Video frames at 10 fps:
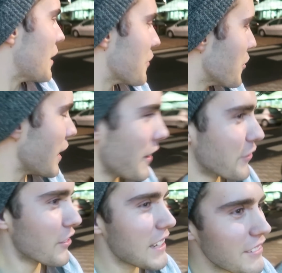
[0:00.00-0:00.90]
but
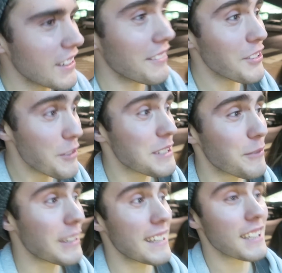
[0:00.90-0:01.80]
I've always
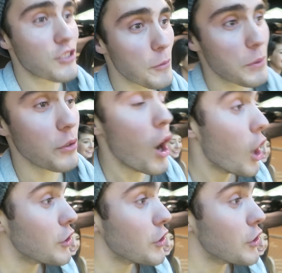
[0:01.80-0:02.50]
wanted like tropical,